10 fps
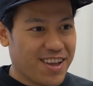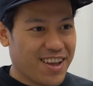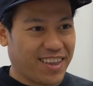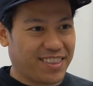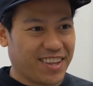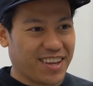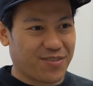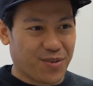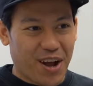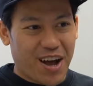and like
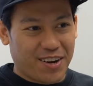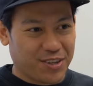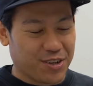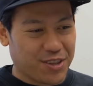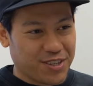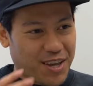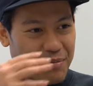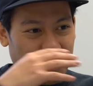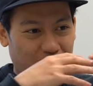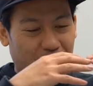we're not under the same
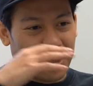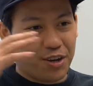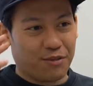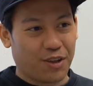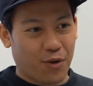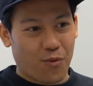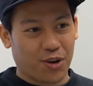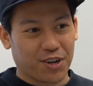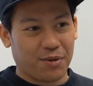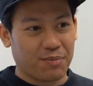umbrella of like
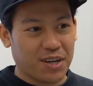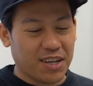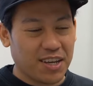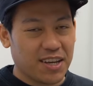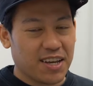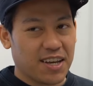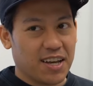one company.